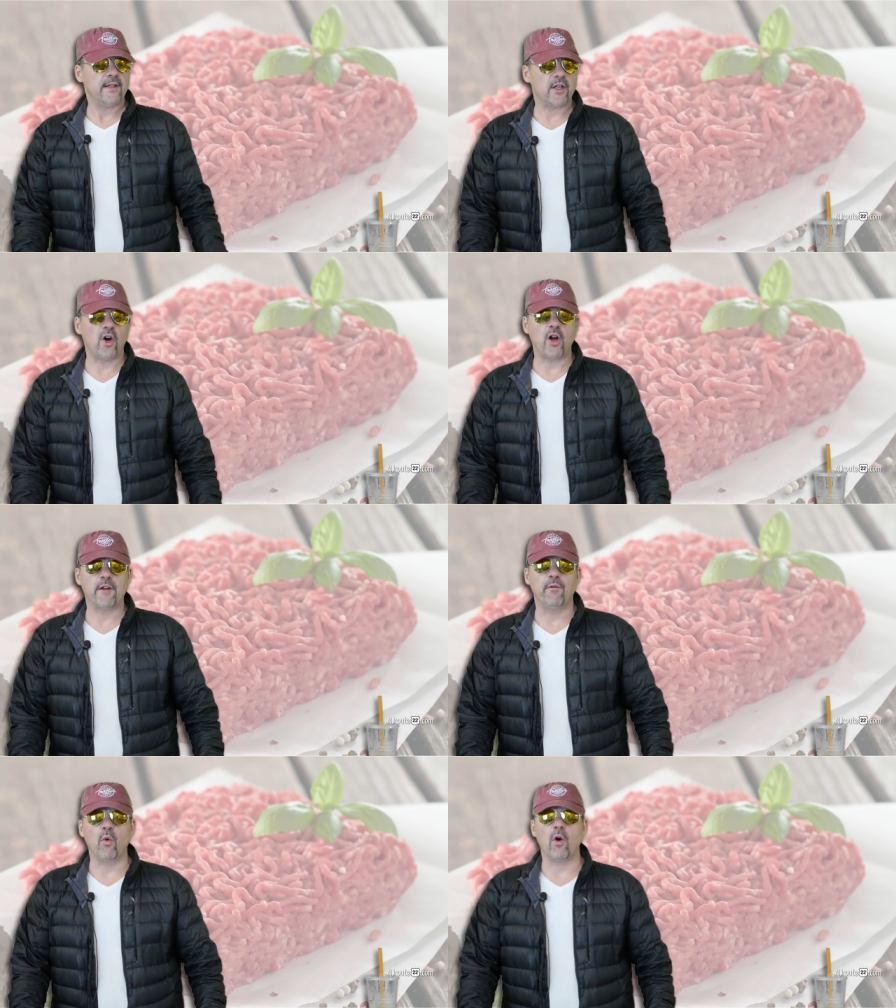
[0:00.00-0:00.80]
the
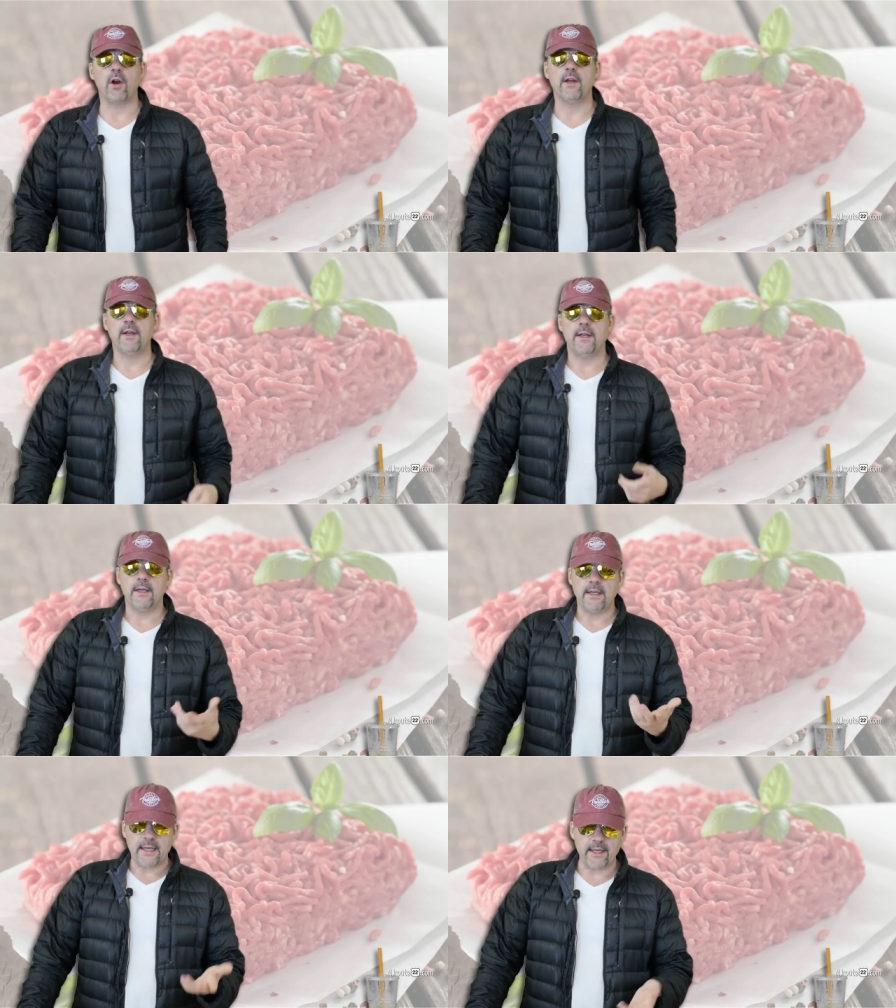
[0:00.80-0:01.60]
carnivore
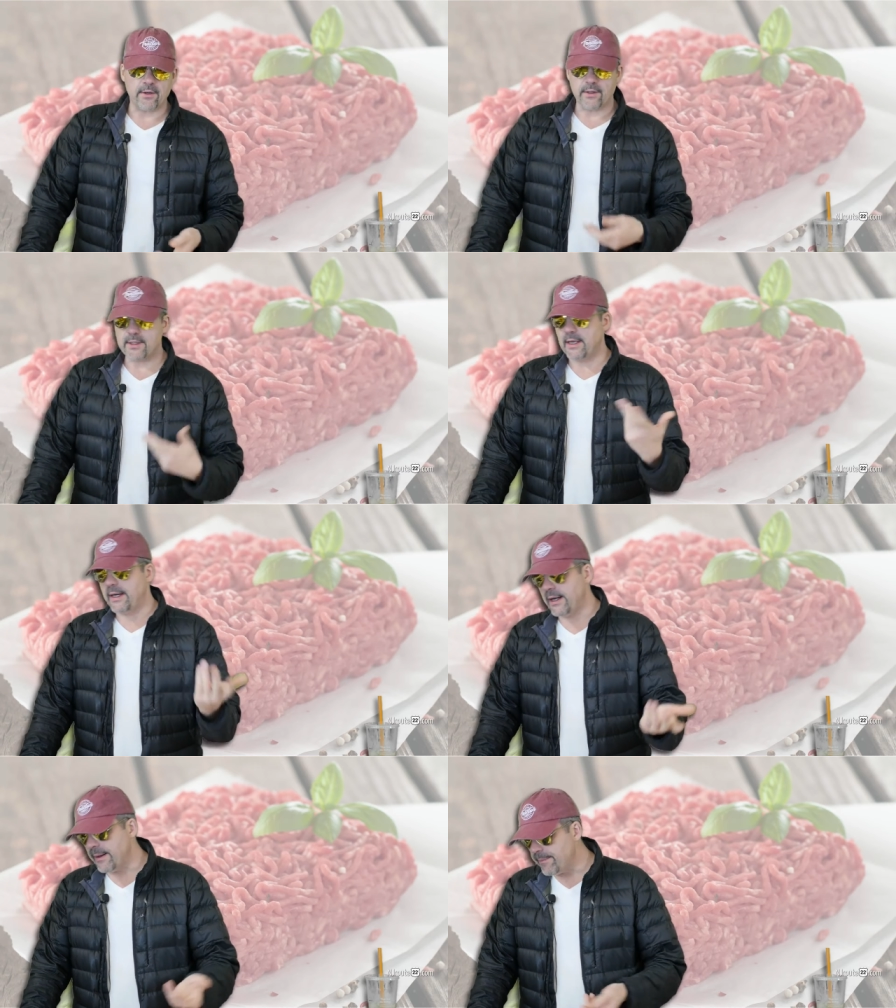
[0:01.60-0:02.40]
eaters.
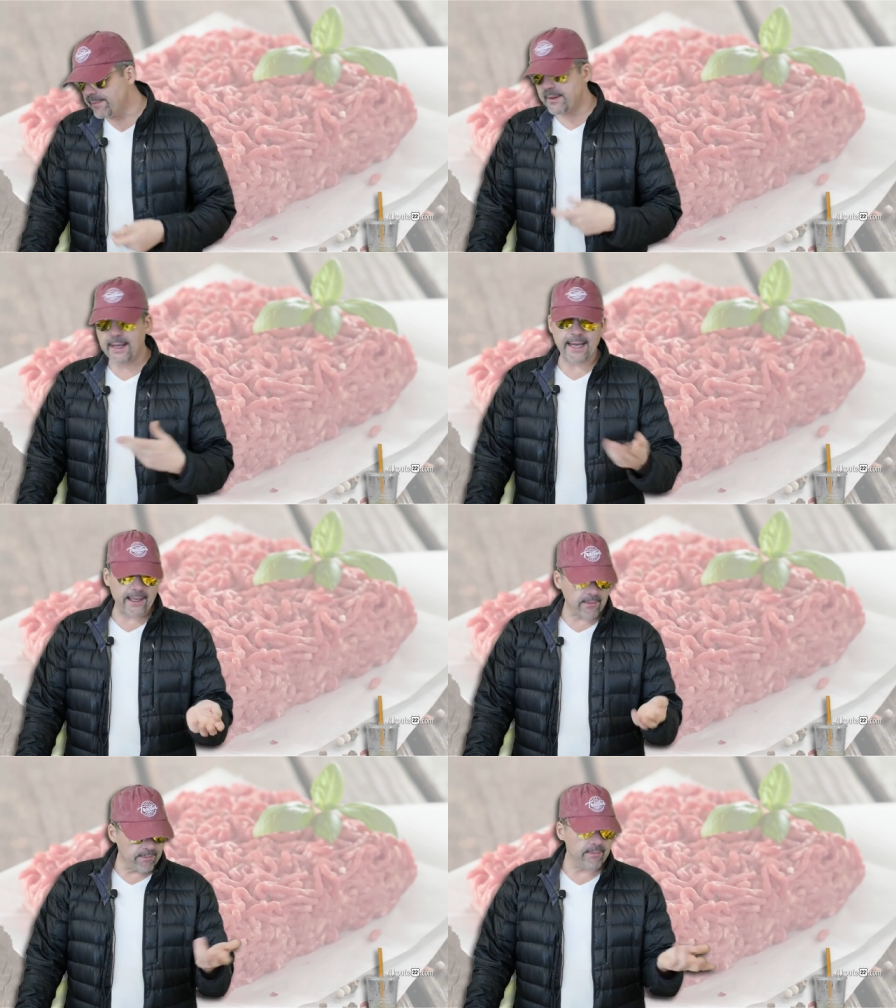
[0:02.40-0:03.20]
Um,
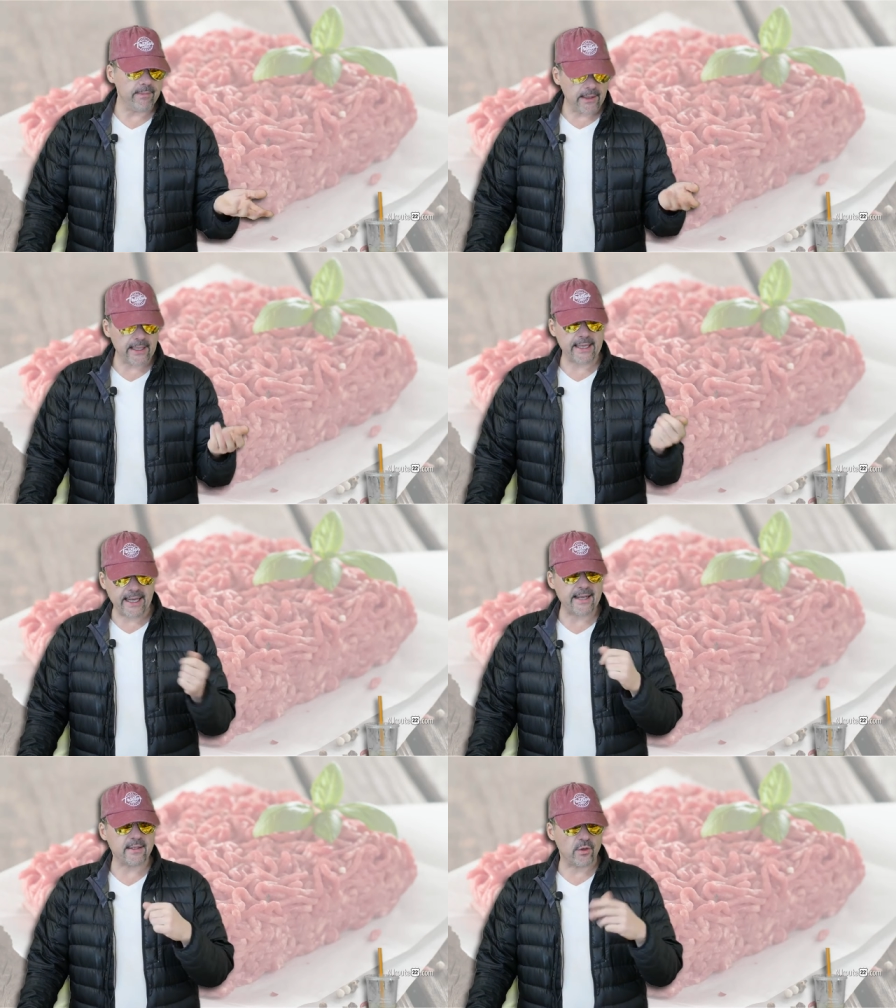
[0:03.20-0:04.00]
and I
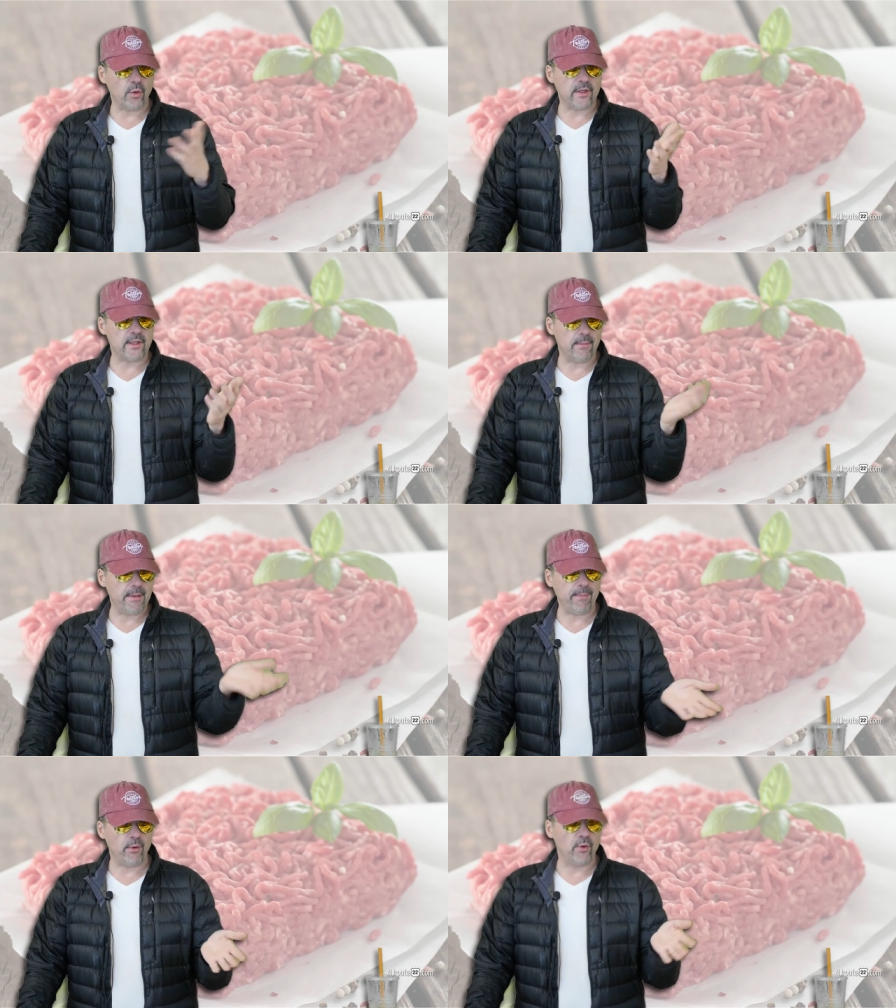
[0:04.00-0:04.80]
guess towards the
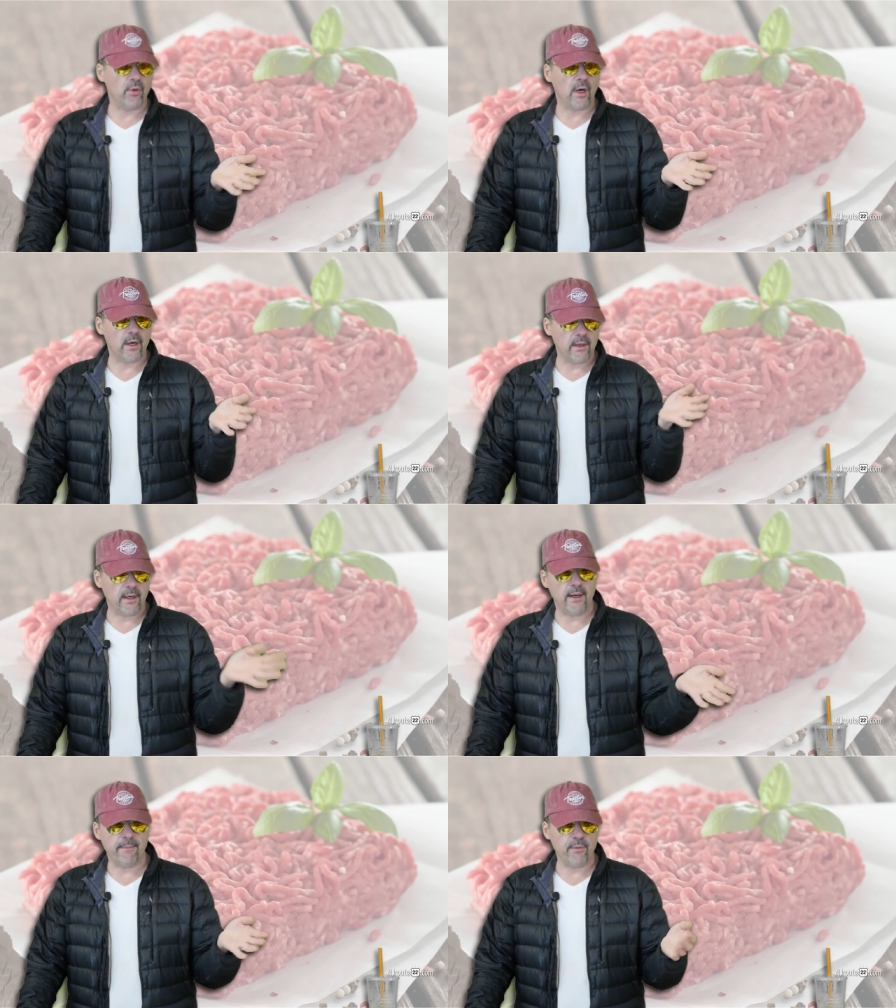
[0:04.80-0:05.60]
people who are,
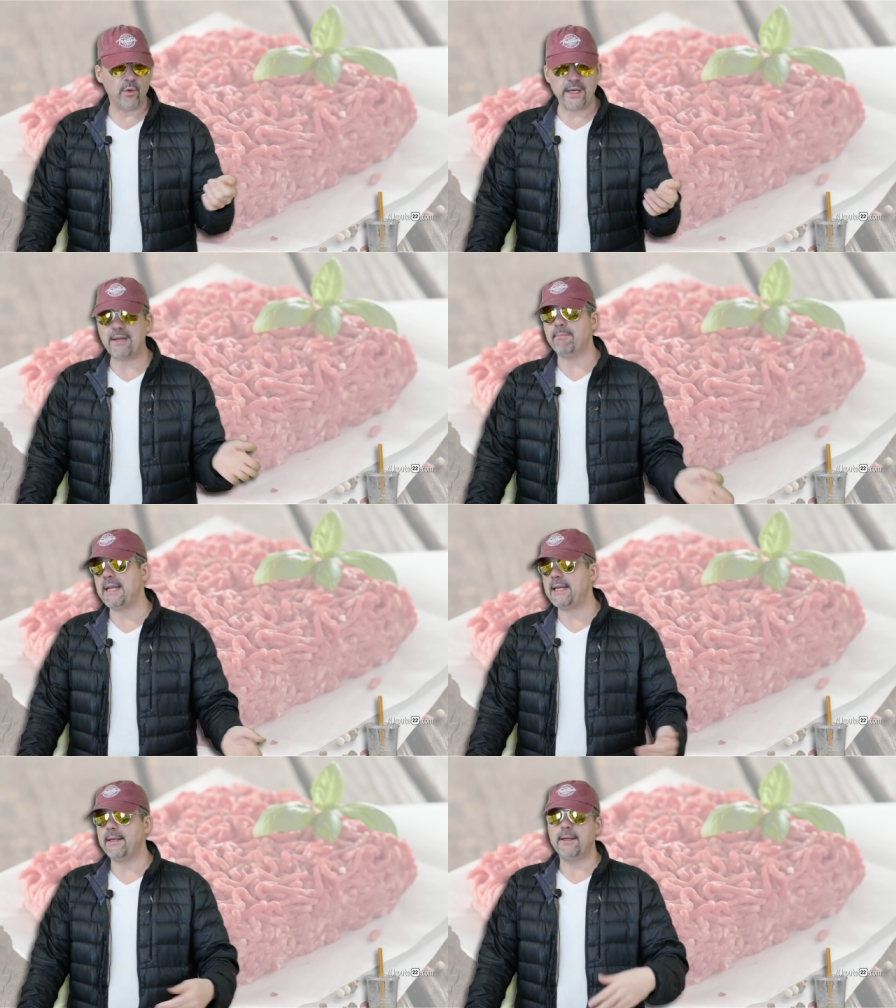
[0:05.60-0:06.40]
uh, who eat
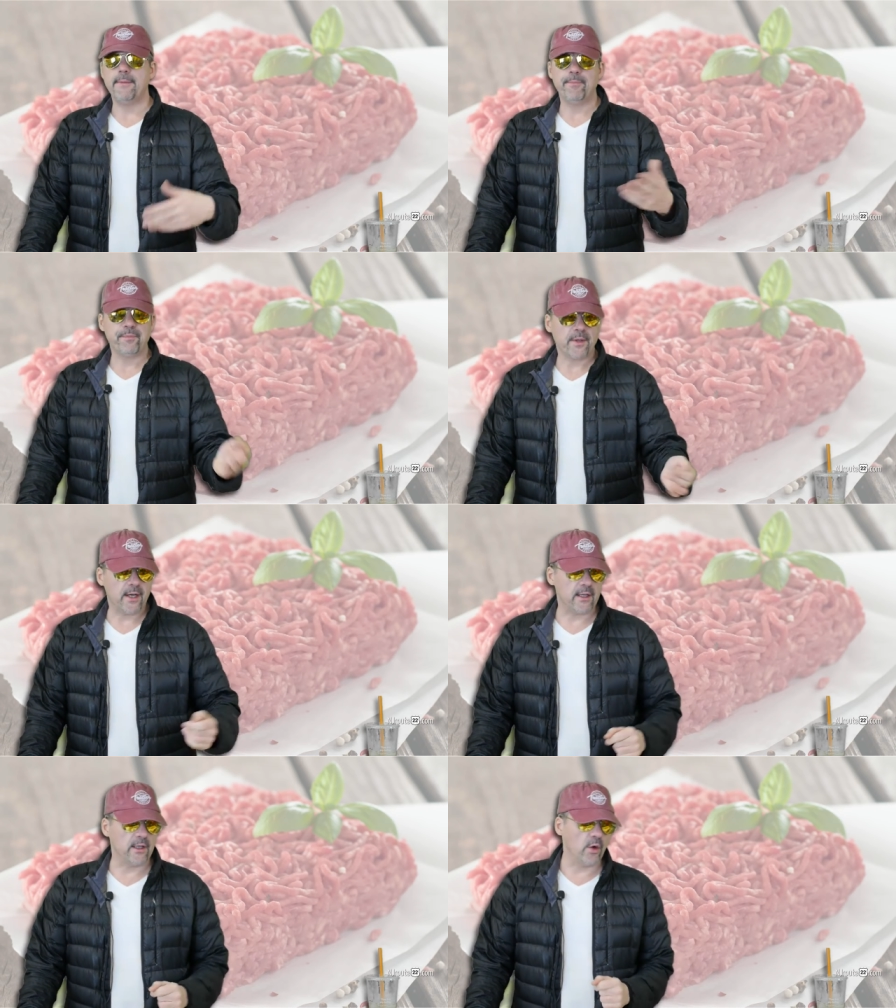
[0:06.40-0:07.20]
meat
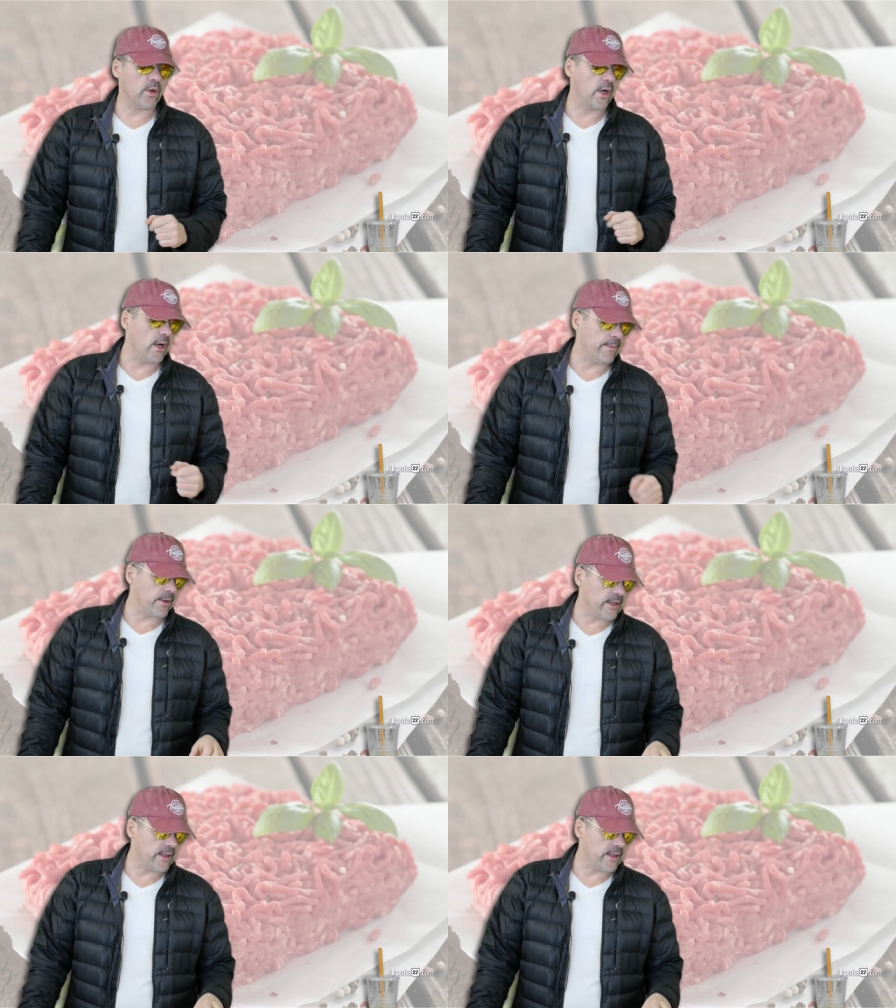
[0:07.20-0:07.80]
on a low carb or